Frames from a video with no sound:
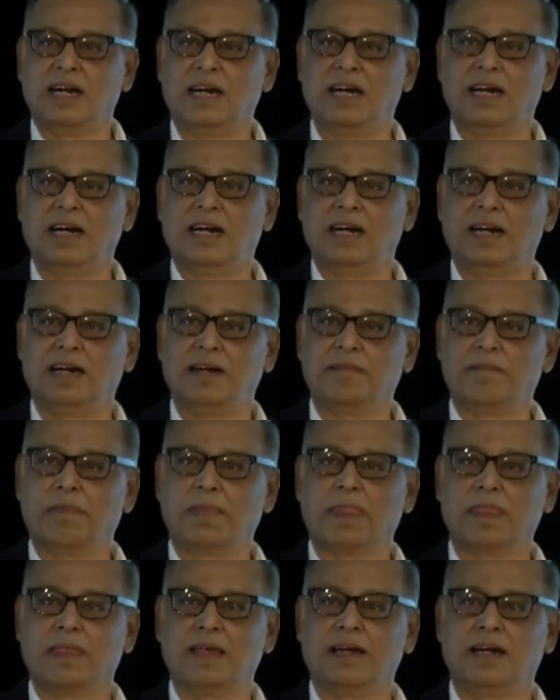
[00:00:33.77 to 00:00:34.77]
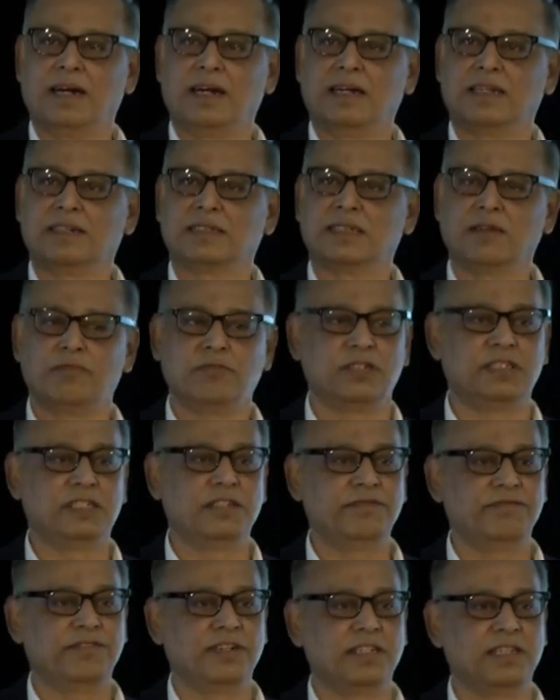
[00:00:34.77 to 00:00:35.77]
are somewhat
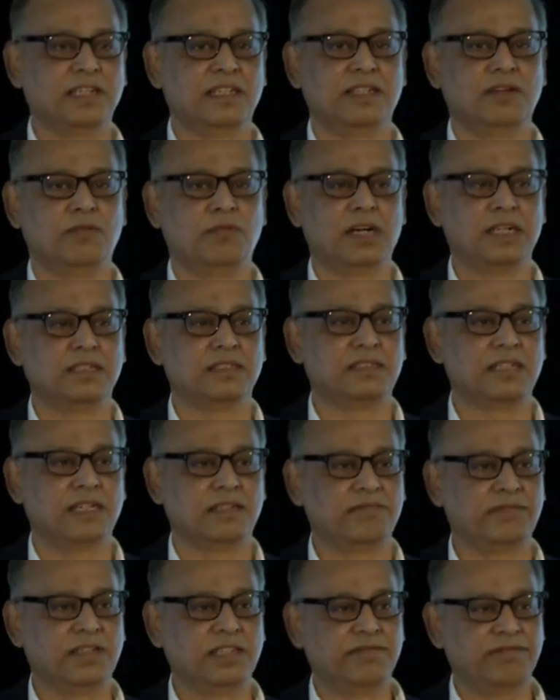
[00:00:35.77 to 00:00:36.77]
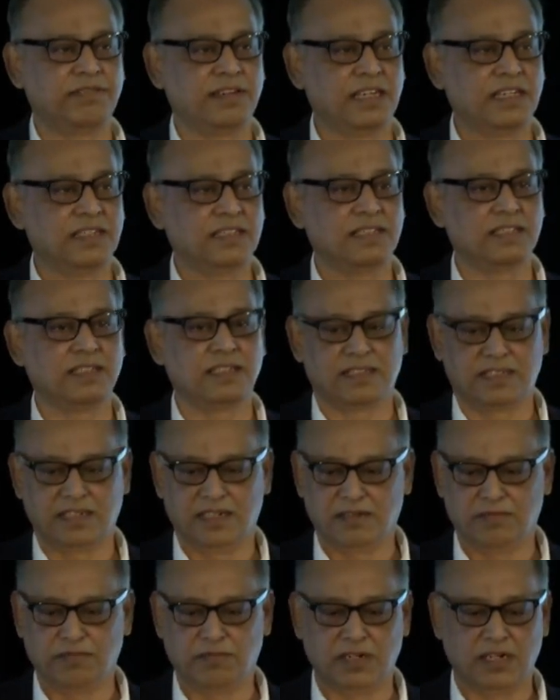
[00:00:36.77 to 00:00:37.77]
different than the ones that we face in the
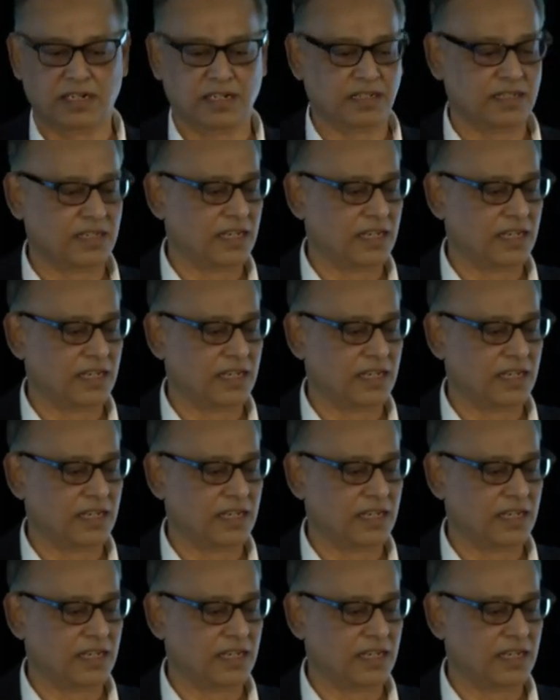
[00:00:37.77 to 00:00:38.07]
third world.